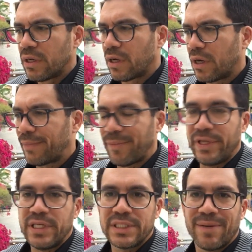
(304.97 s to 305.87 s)
Um, I
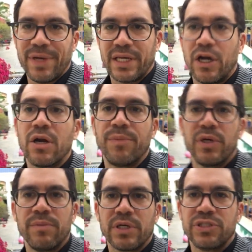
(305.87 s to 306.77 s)
mean, he's not making 100
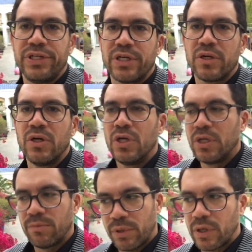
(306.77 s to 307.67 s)
million bucks a year,
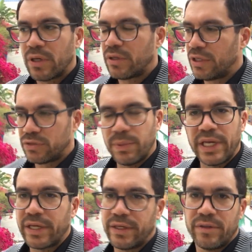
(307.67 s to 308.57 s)
but it's
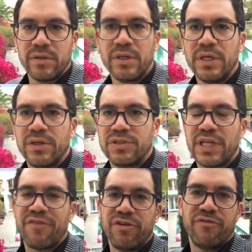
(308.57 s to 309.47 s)
making
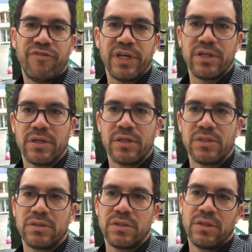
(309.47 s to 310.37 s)
seven
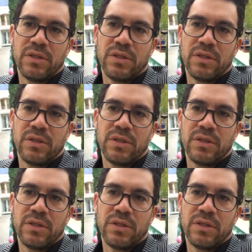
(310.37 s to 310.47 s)
figures,